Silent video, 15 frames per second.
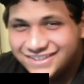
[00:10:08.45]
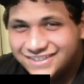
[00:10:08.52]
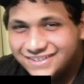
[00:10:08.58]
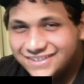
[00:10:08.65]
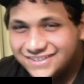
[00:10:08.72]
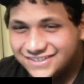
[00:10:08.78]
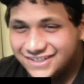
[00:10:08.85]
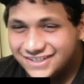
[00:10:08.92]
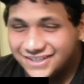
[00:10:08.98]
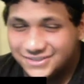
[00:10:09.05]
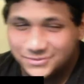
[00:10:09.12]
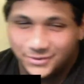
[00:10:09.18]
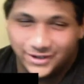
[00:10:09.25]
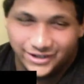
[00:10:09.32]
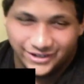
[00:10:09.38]
This guy's
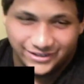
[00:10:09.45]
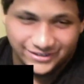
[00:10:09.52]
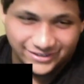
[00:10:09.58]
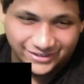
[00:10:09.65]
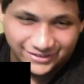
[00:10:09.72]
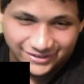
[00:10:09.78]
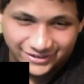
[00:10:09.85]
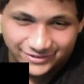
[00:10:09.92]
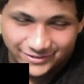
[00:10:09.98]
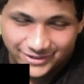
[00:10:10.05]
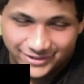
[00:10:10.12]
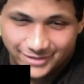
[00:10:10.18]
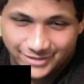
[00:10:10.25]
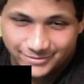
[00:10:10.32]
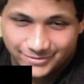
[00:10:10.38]
wild. Alright, what
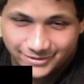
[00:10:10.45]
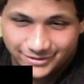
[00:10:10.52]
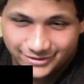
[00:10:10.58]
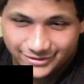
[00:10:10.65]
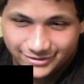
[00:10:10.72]
happened?